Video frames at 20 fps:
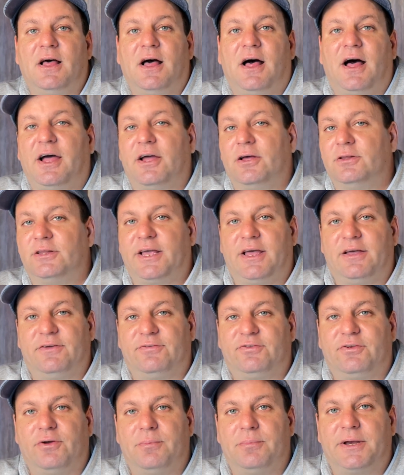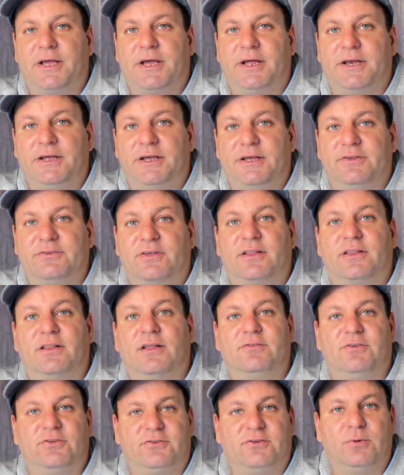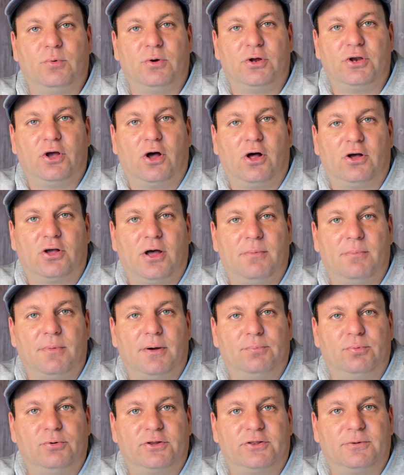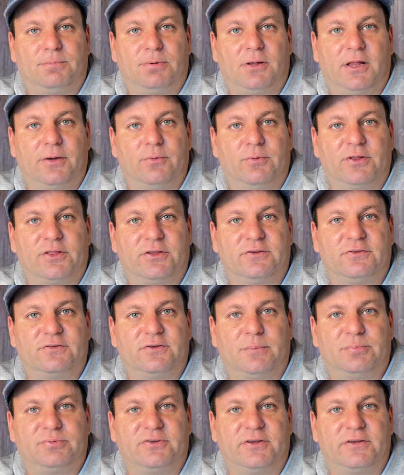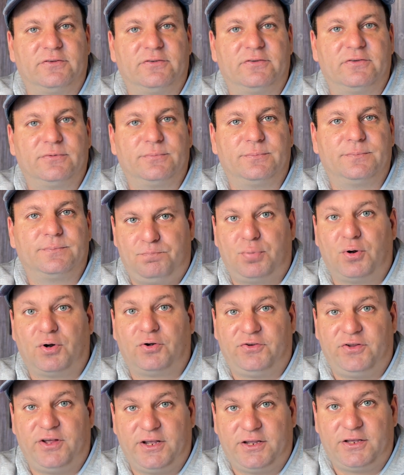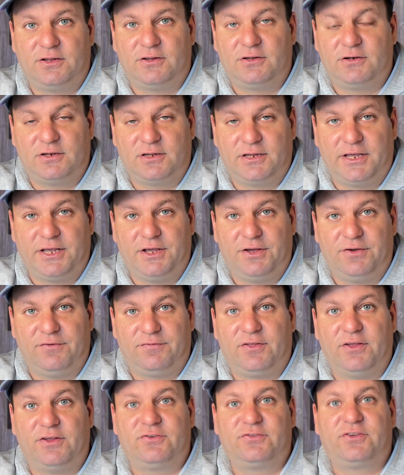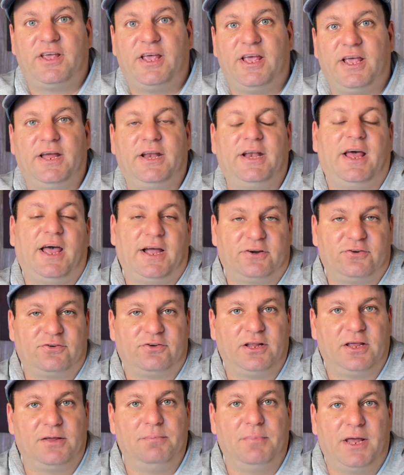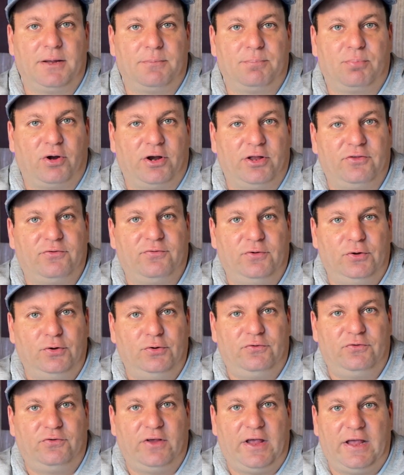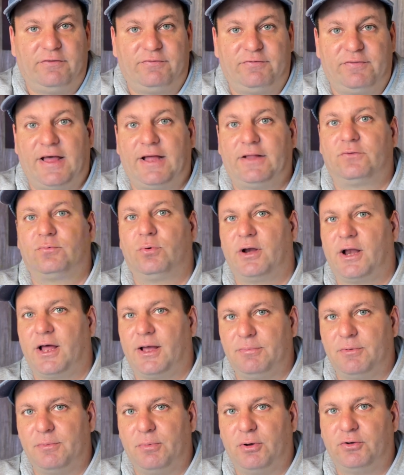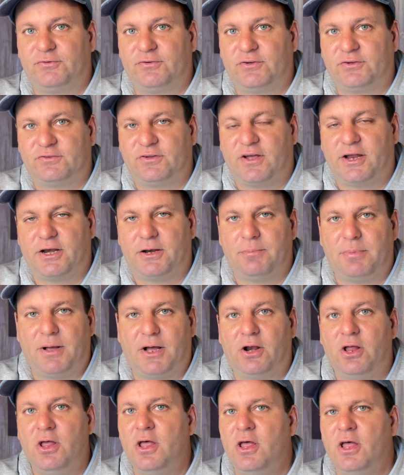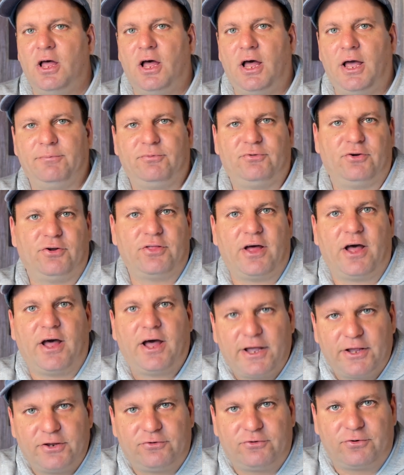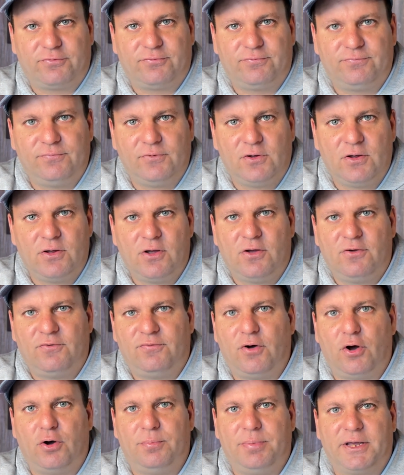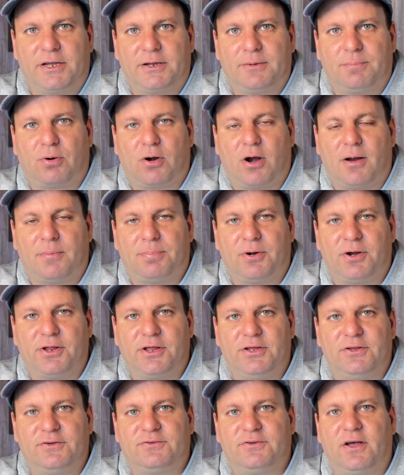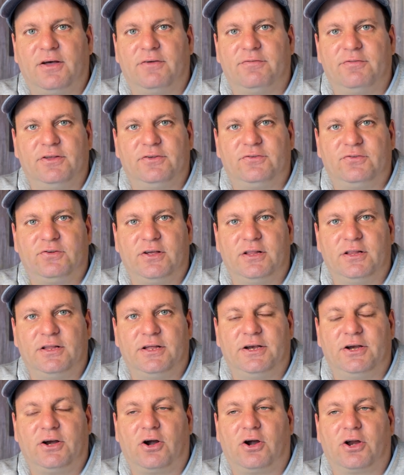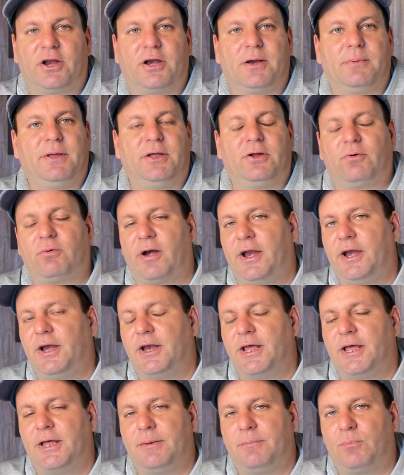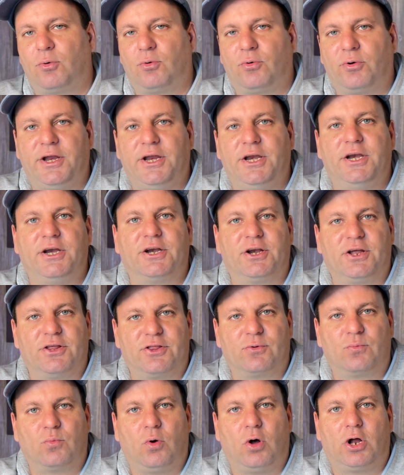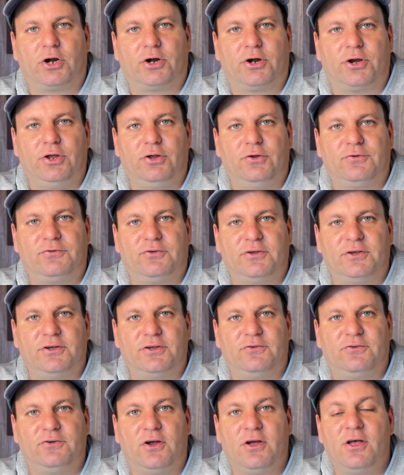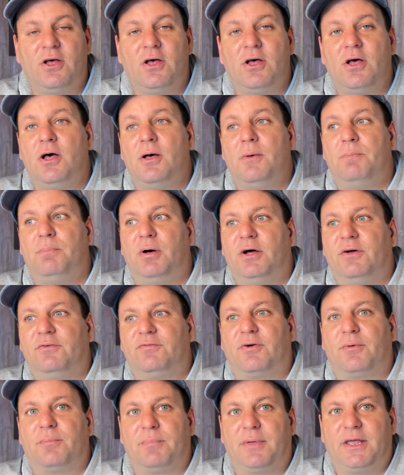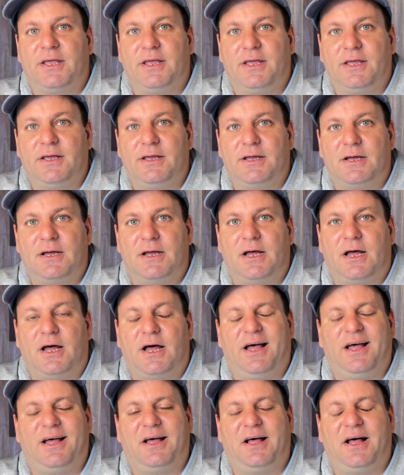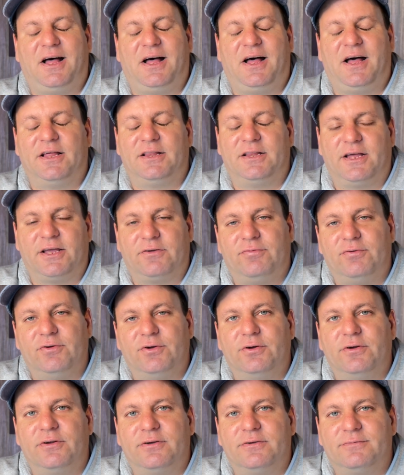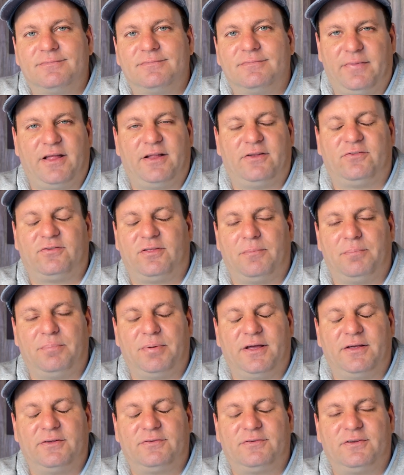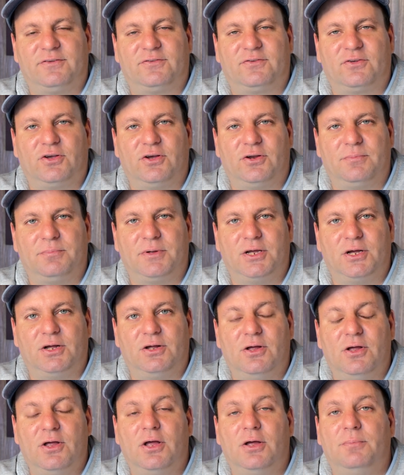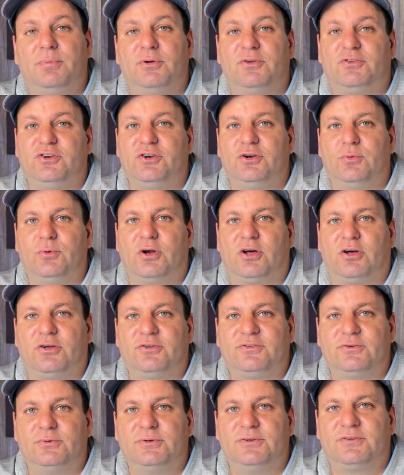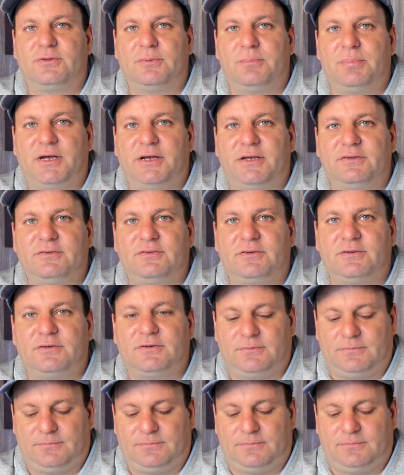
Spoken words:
I only have so many ideas. I'd love to see what y'all come up with to play with this substance. Particularly if this can actually make prints food safe. That's what I'm the most excited about. I'm sure the hydrophobic properties of this sealant are gonna be great in marine and other water usage. But for me, I like food. That's the best, is a good meal. But you know what also is the best?